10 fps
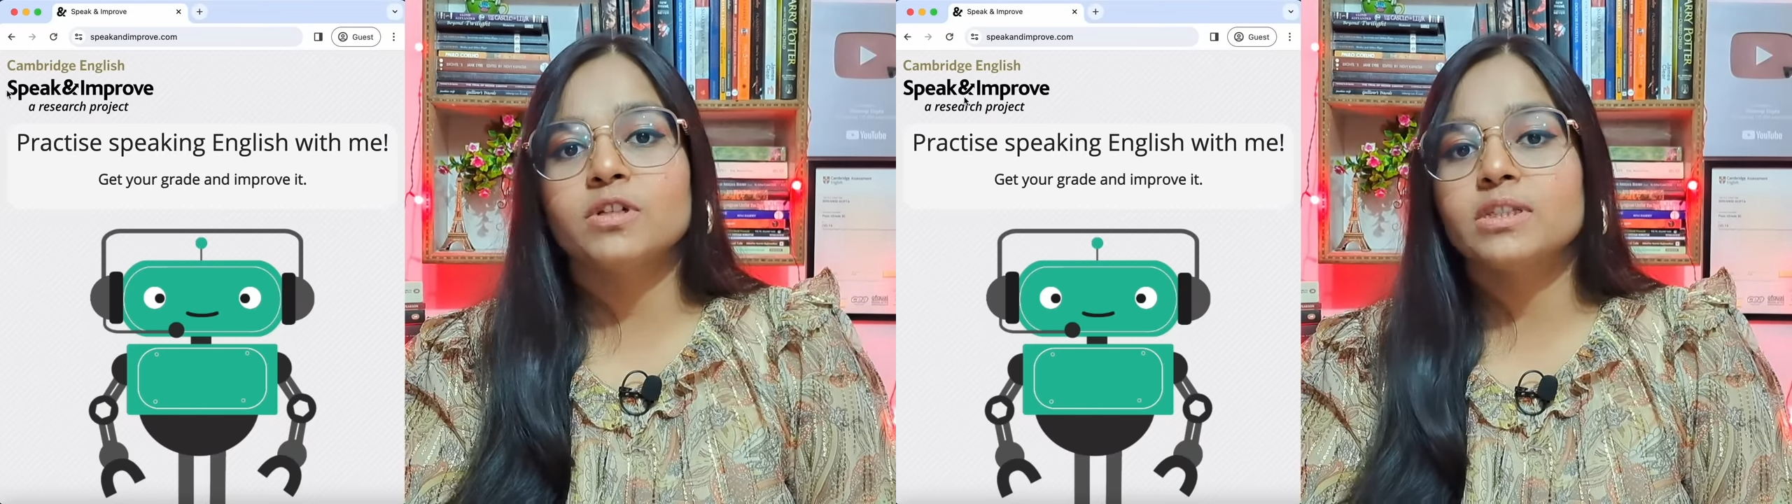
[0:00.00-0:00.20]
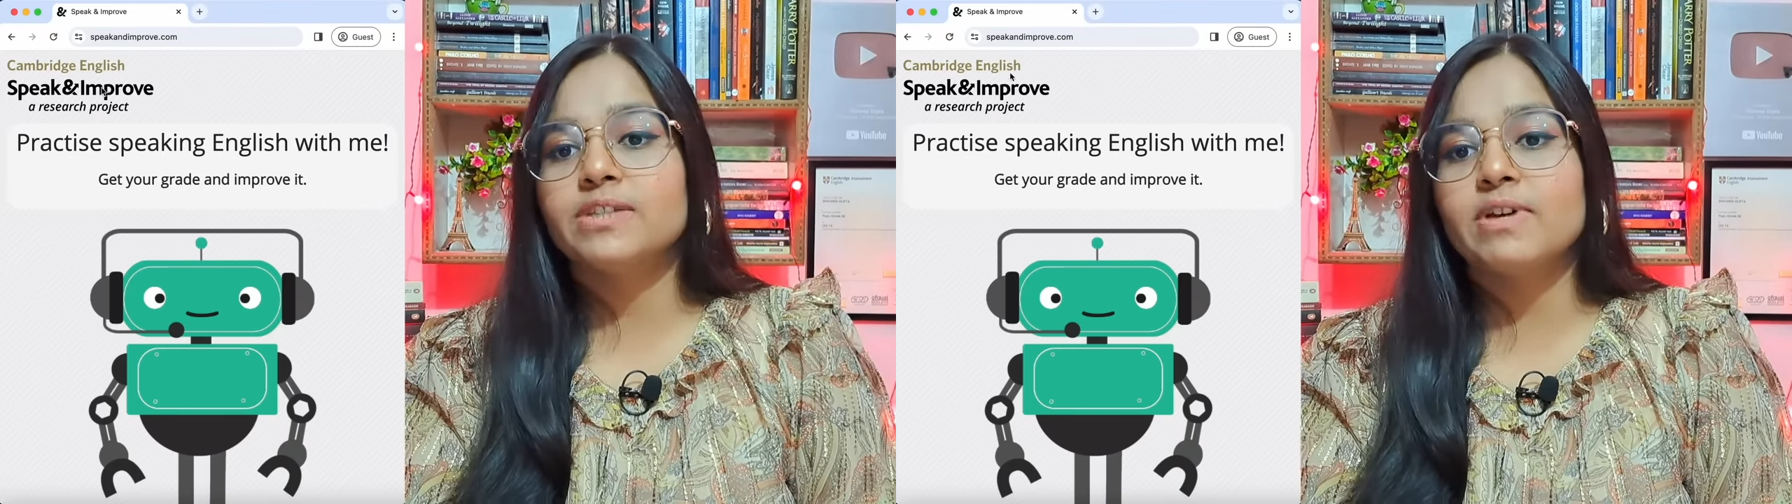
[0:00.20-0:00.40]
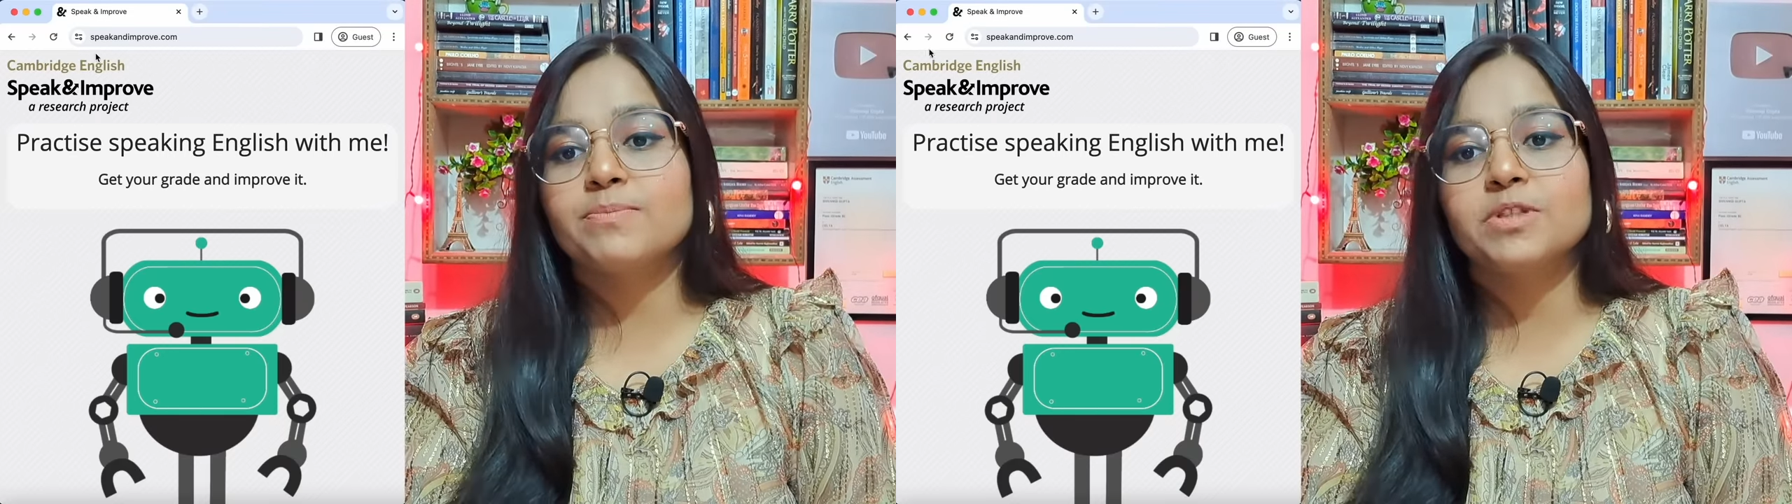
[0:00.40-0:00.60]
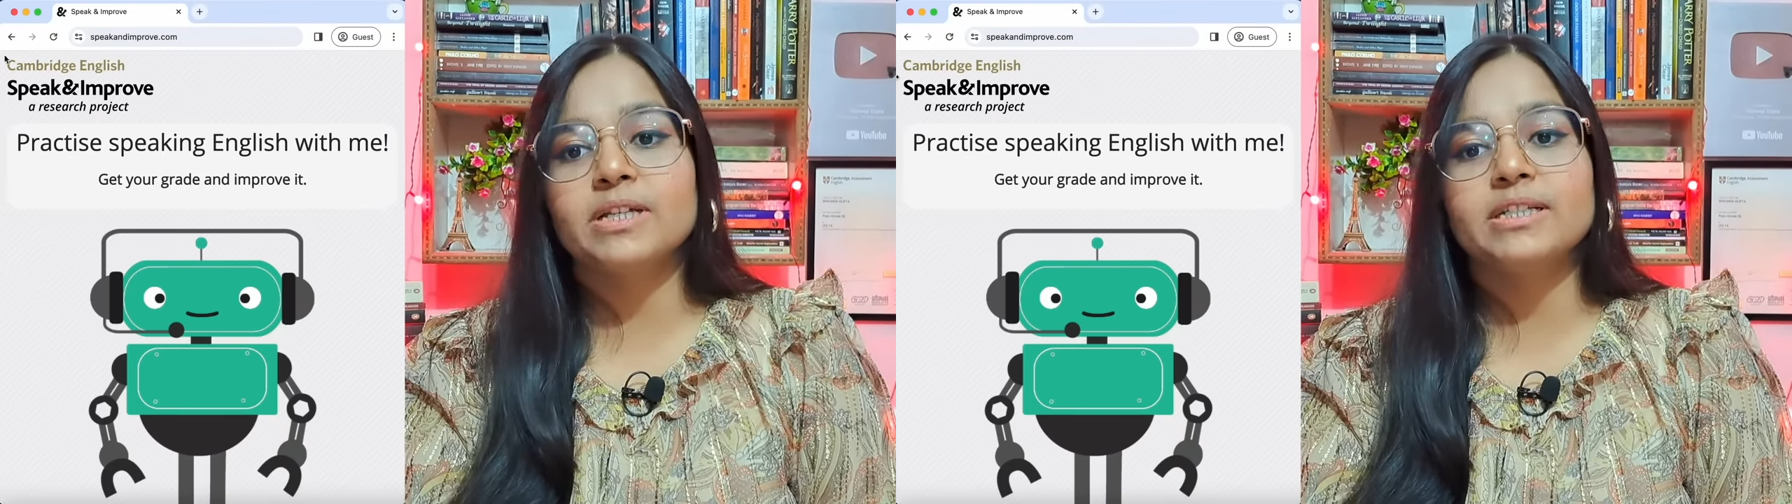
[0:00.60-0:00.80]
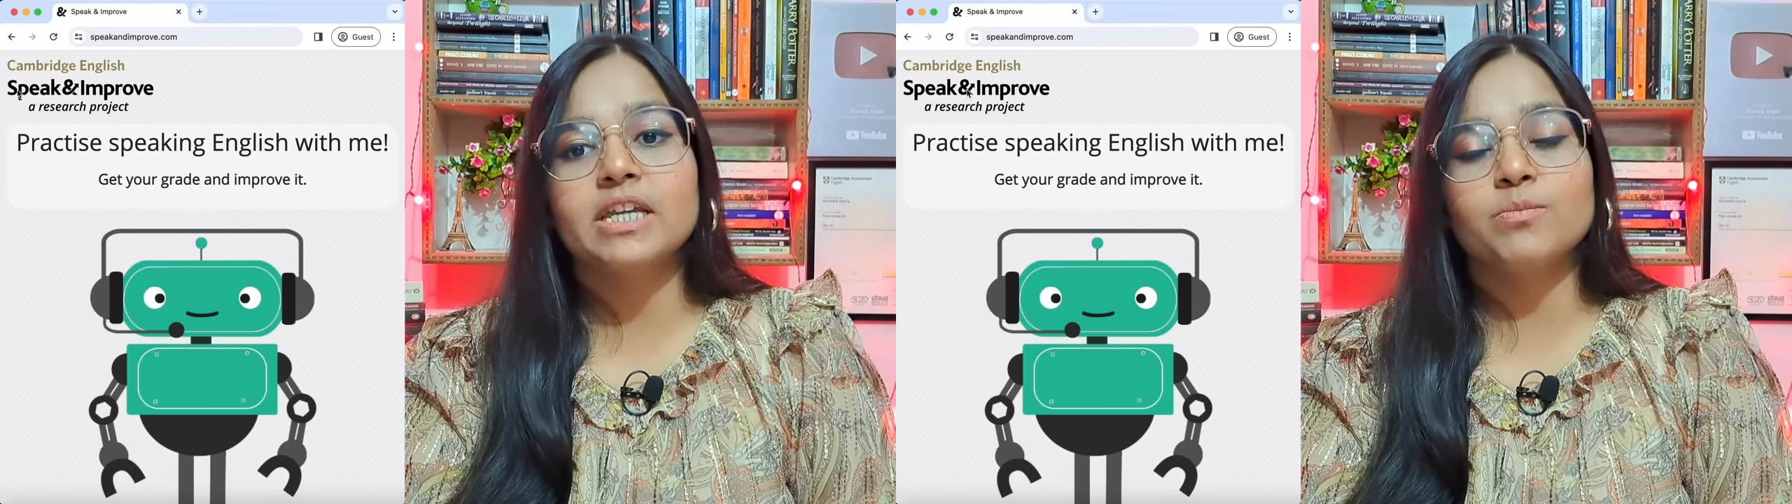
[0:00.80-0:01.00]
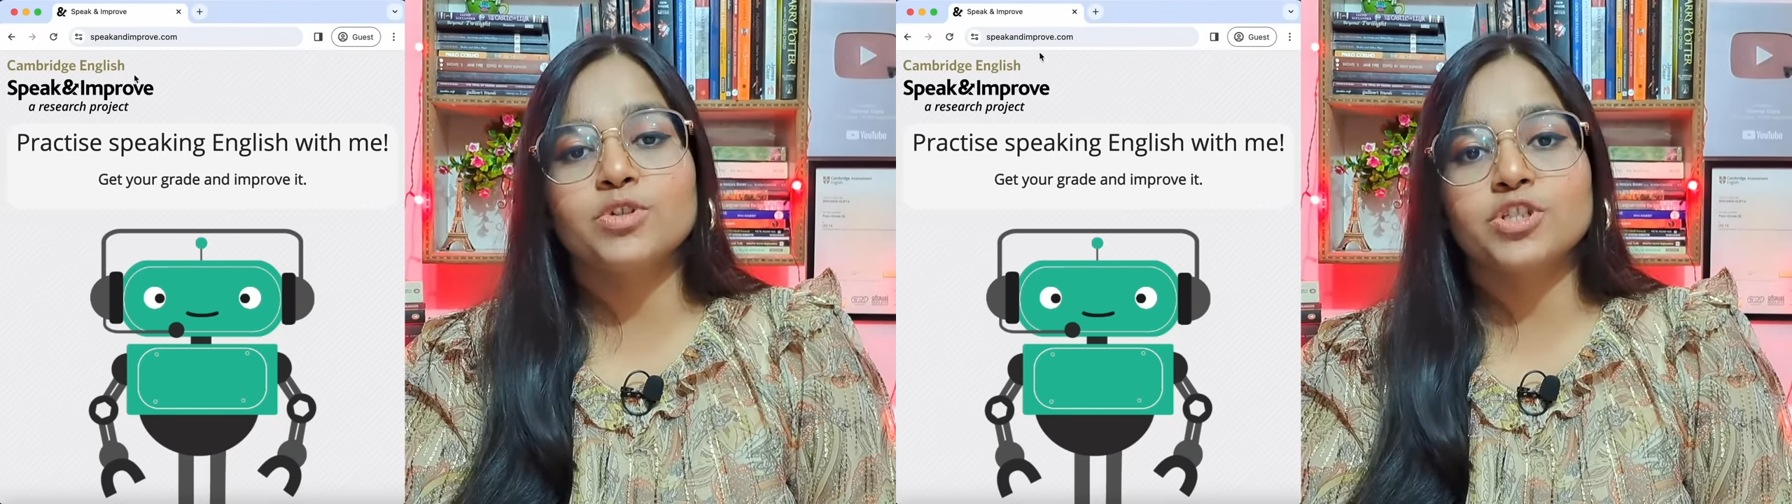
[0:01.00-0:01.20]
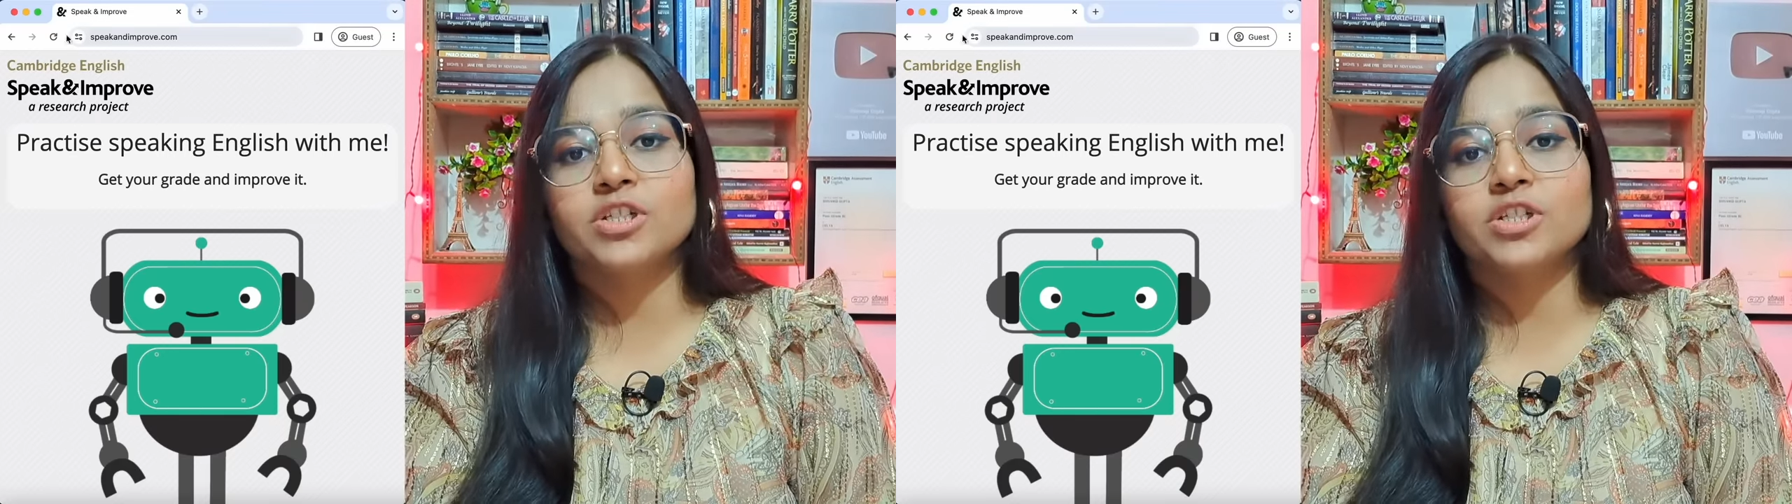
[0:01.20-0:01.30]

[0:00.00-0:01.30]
the website Cambridge